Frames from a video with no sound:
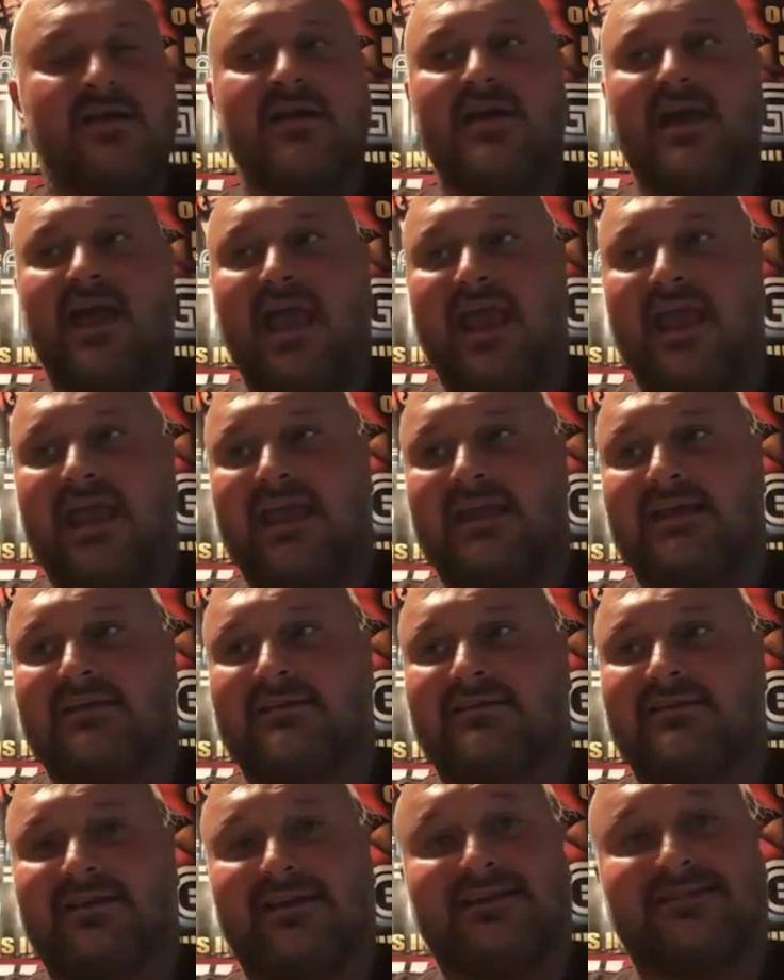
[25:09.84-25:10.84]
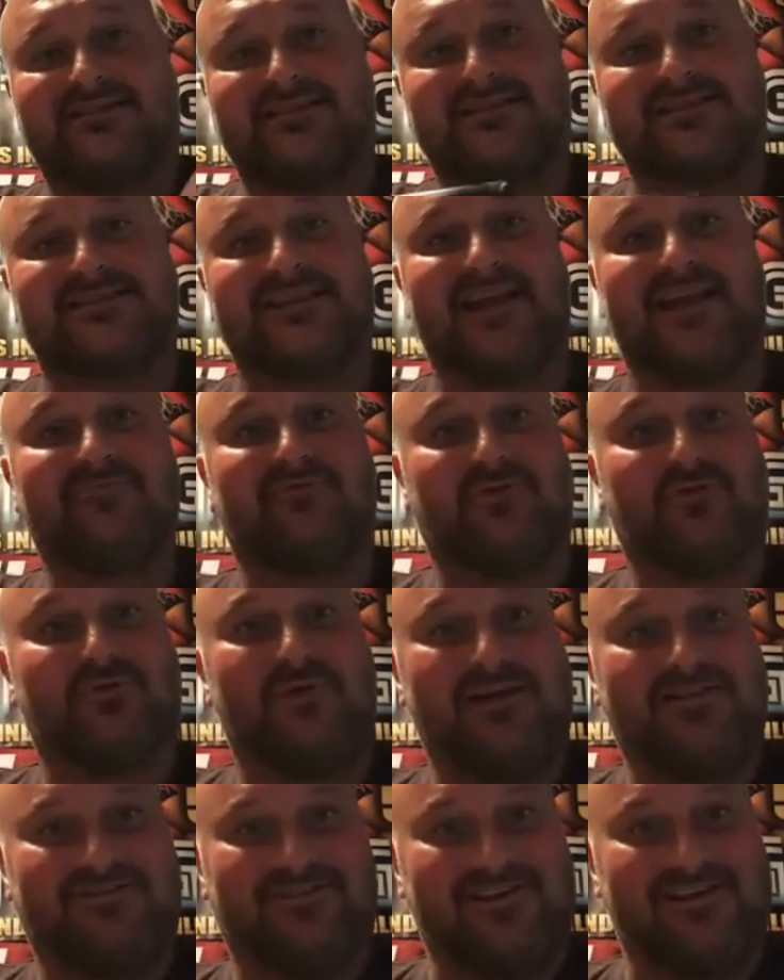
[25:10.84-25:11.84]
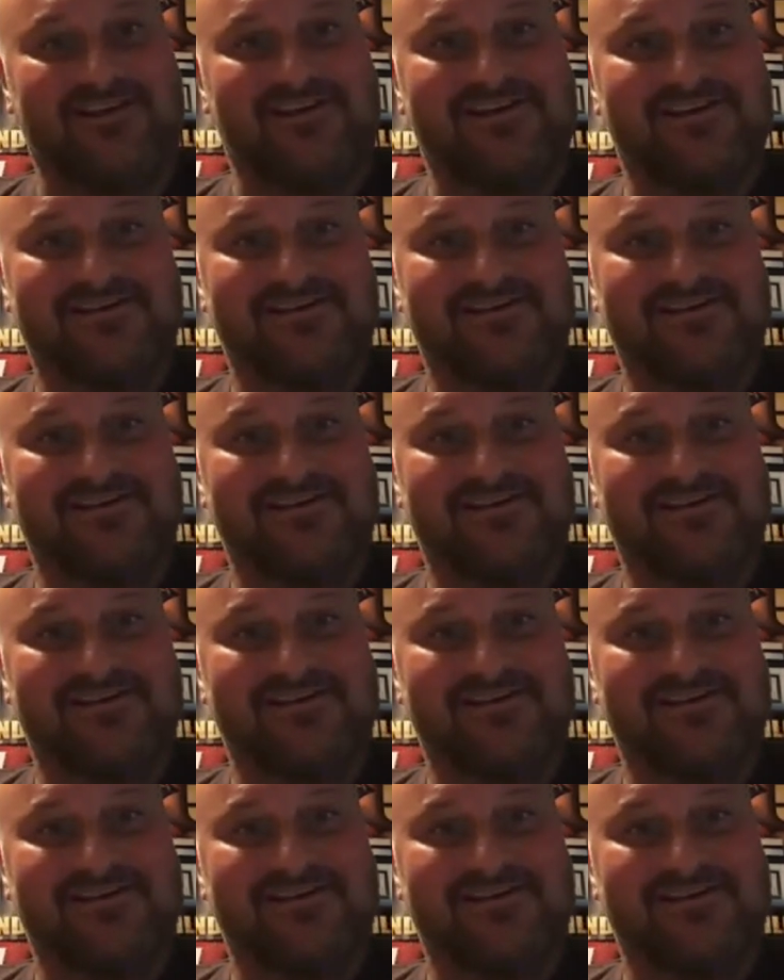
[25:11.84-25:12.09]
And it's the same for wrestling.